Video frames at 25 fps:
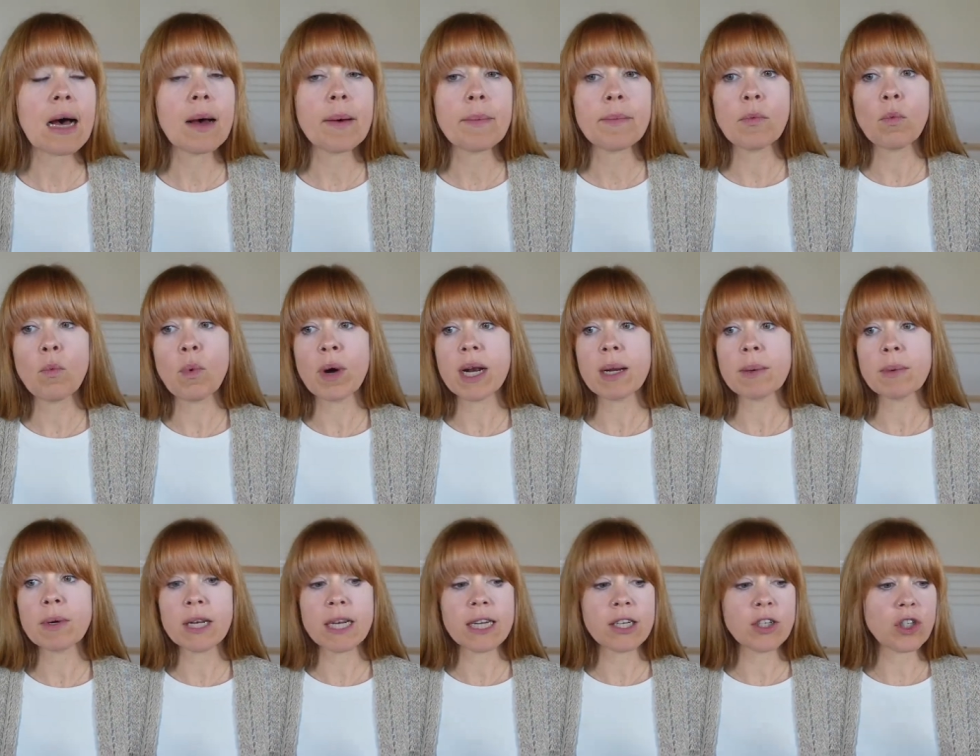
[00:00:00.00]
Um, what
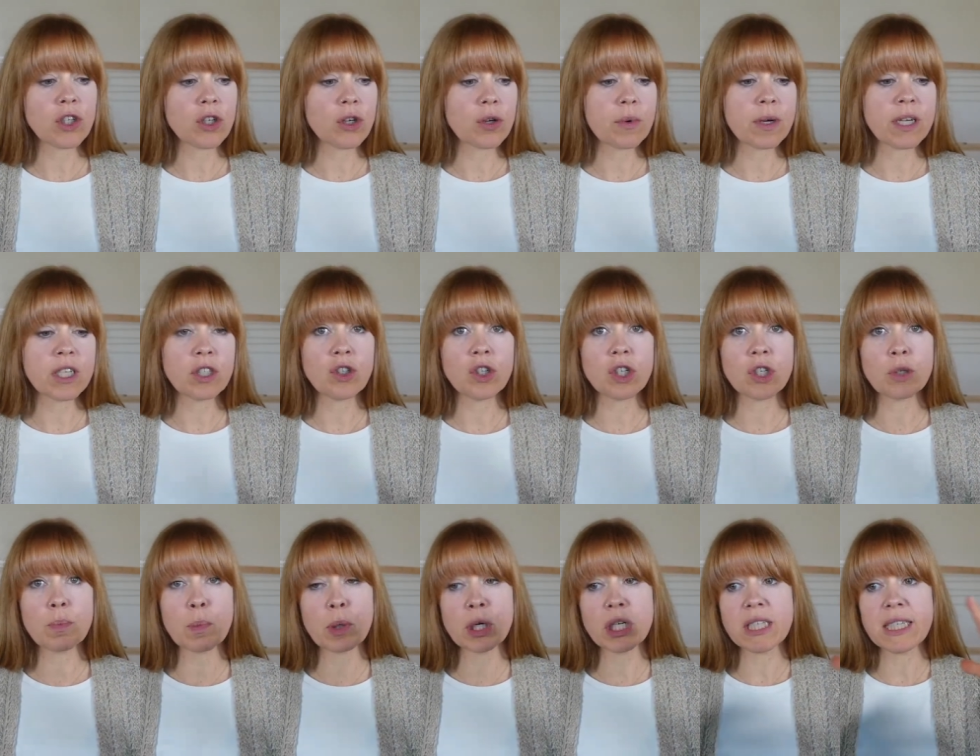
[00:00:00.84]
I'm going to do is
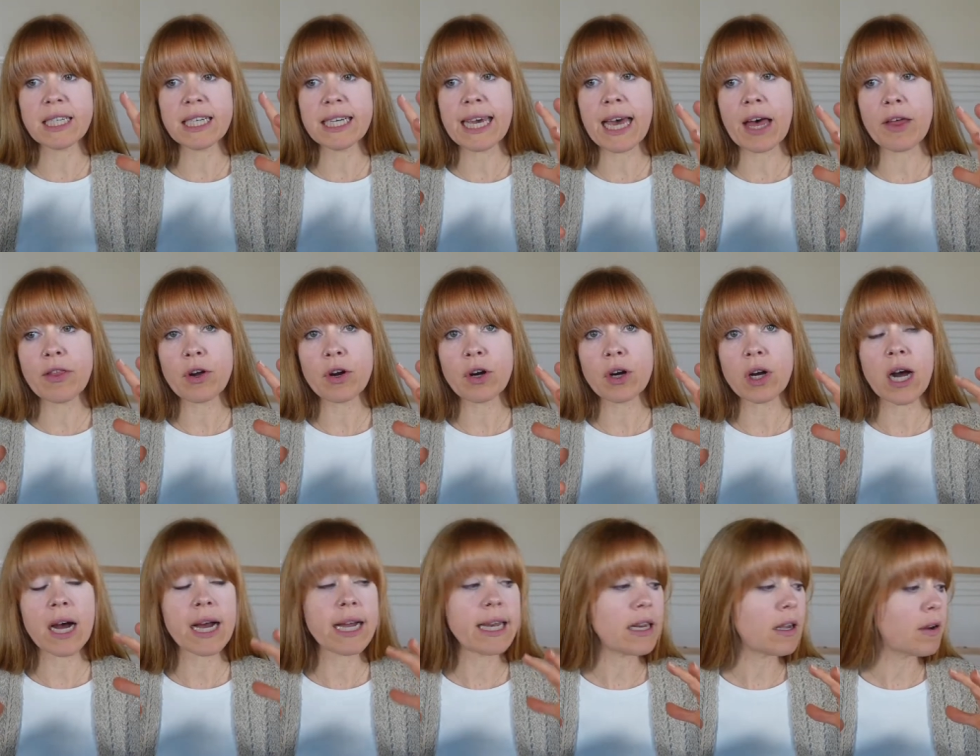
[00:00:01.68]
just put
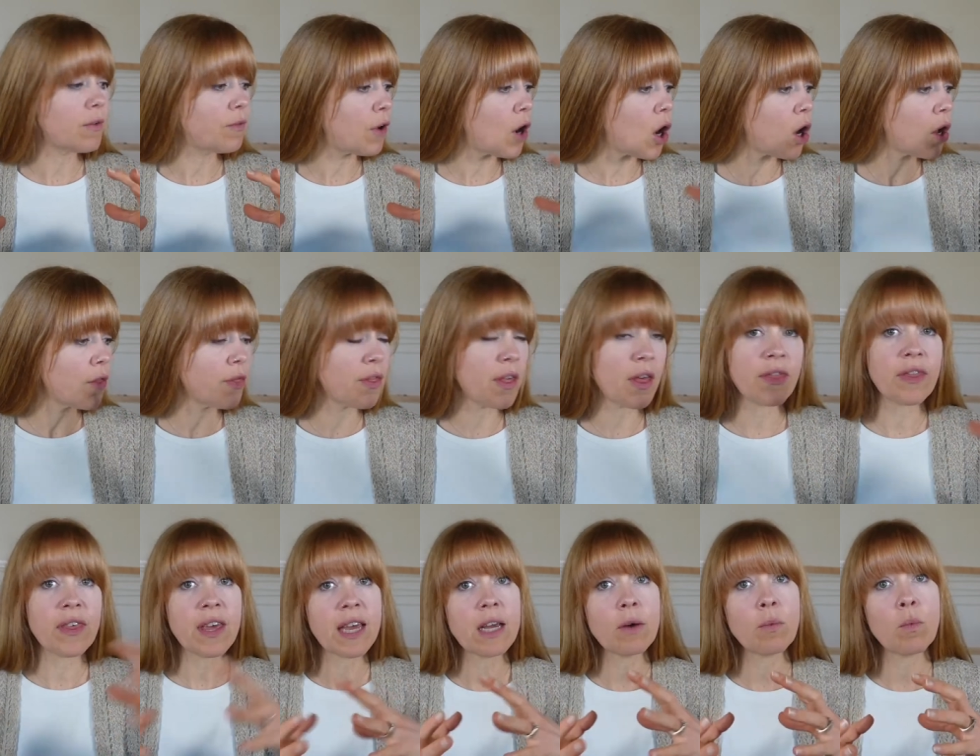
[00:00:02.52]
together kind of
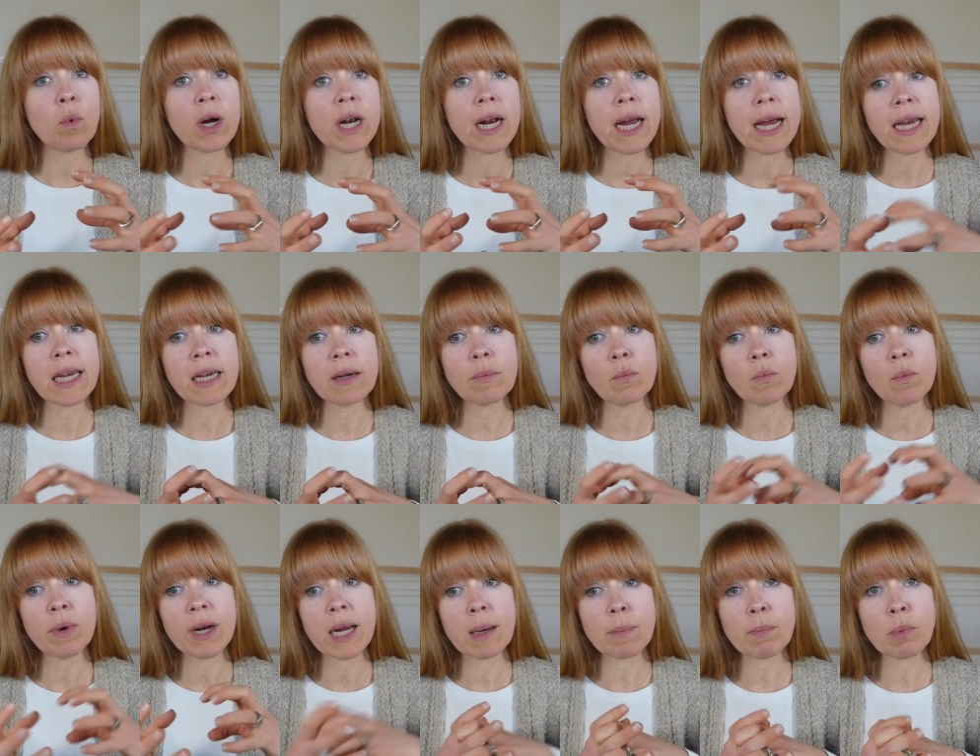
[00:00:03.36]
the thing, what I,
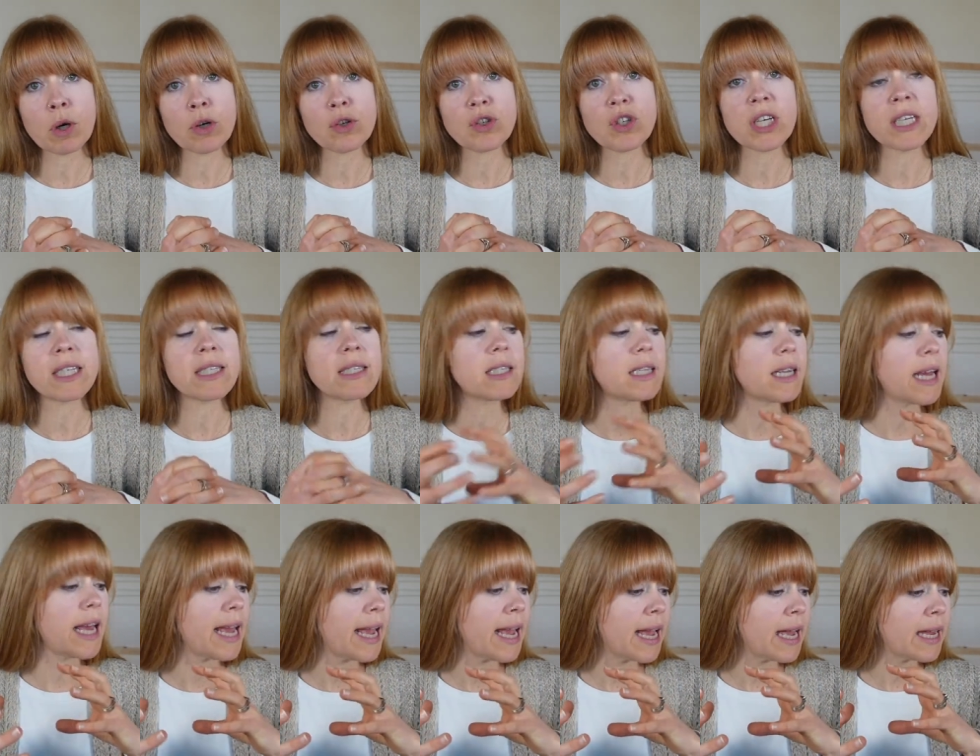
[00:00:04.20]
what I
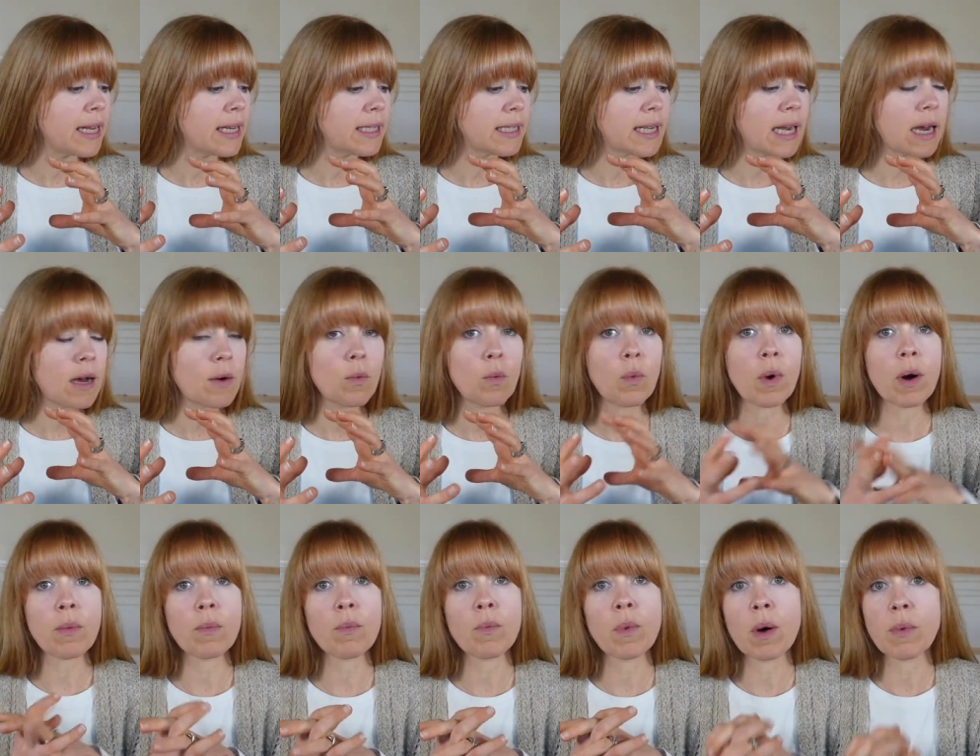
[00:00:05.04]
purchased and, uh,
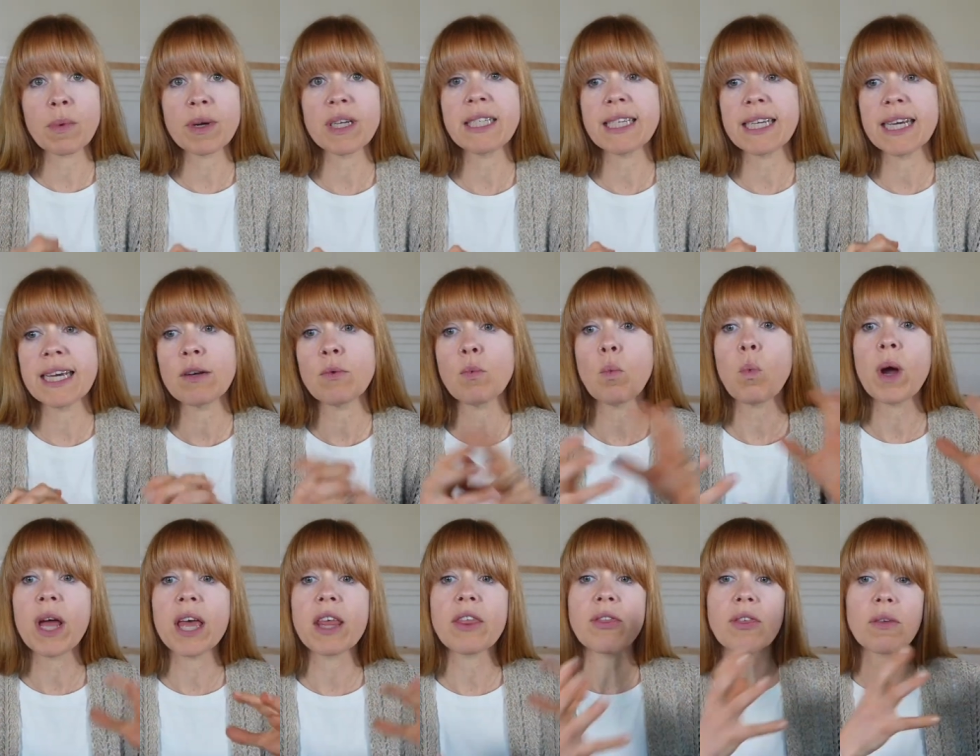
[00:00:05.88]
what, what we
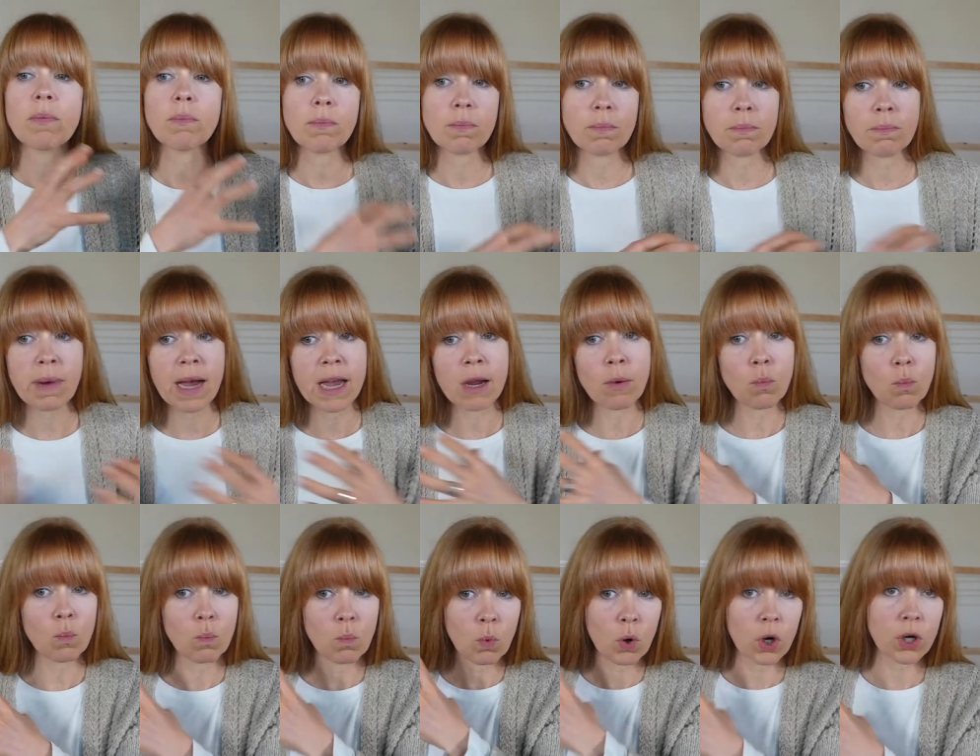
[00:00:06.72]
did with my
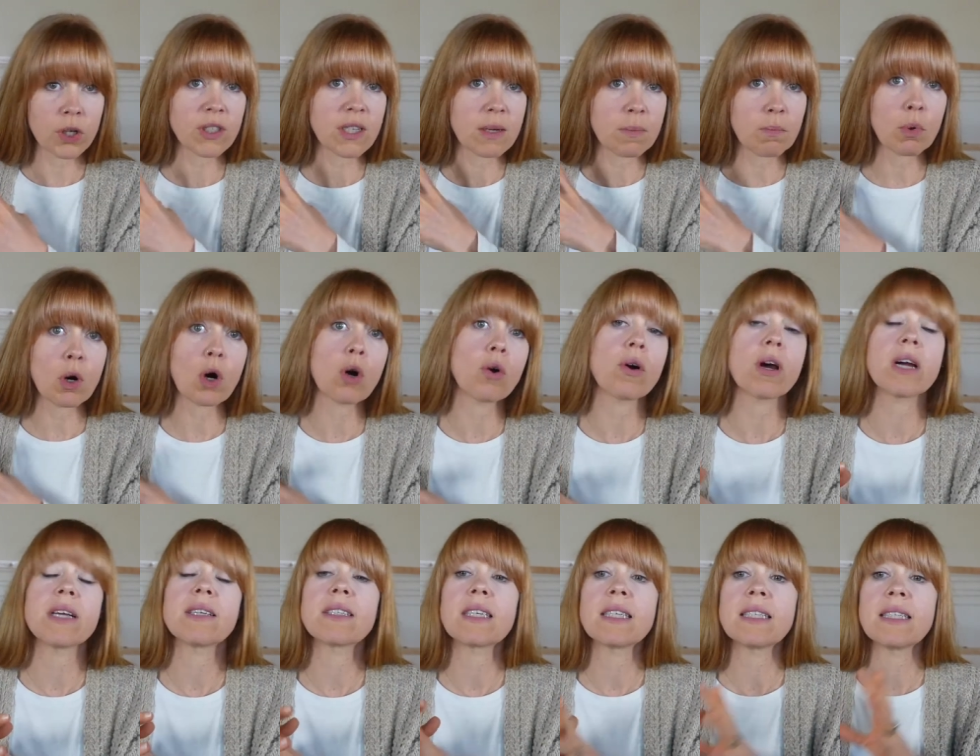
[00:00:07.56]
works in
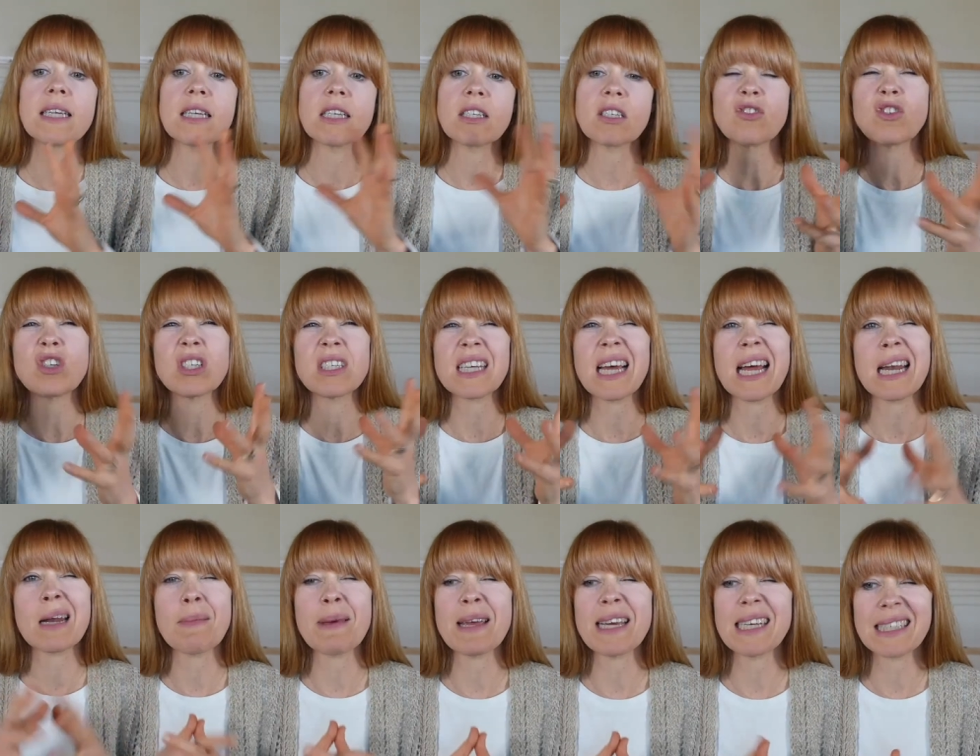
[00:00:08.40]
progress, because it just
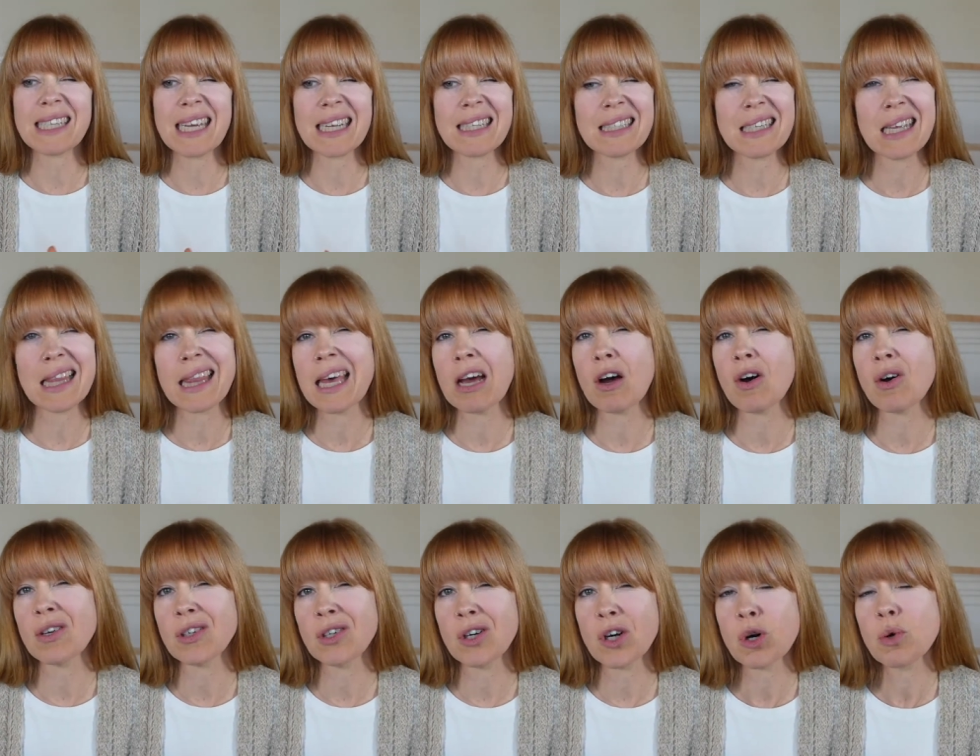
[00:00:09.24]
kind of makes sense that they
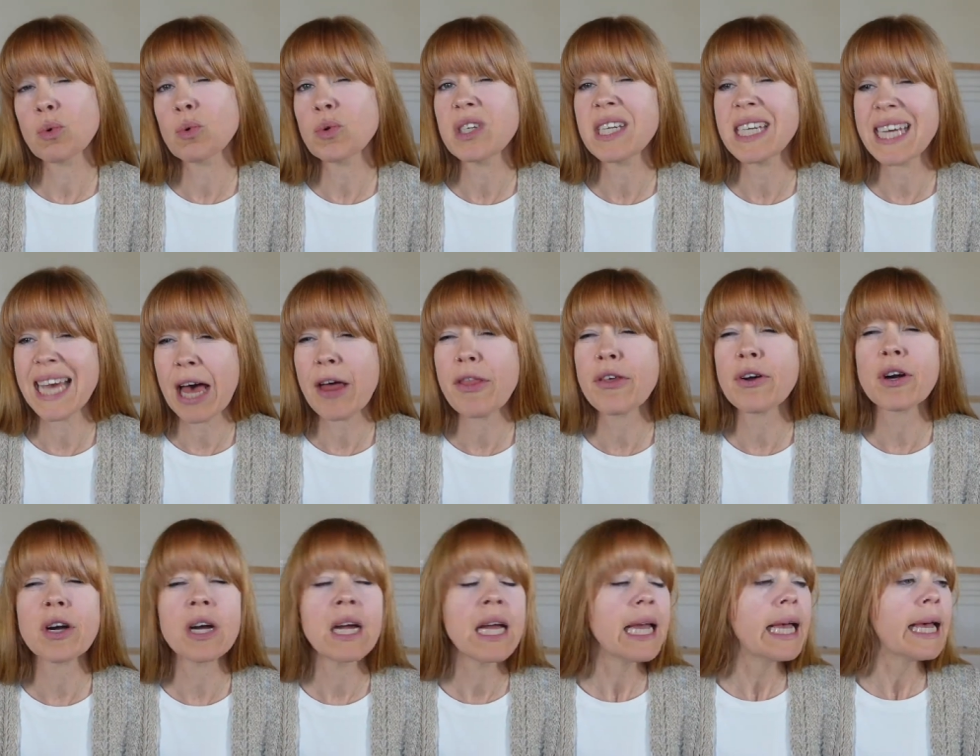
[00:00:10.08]
all go
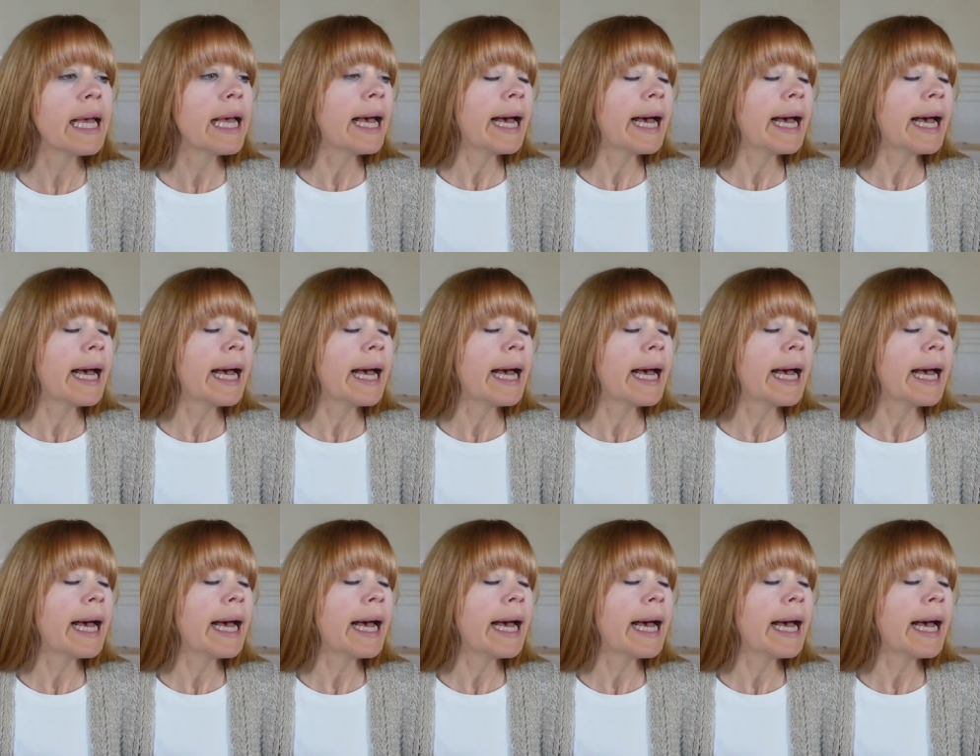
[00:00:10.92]
together.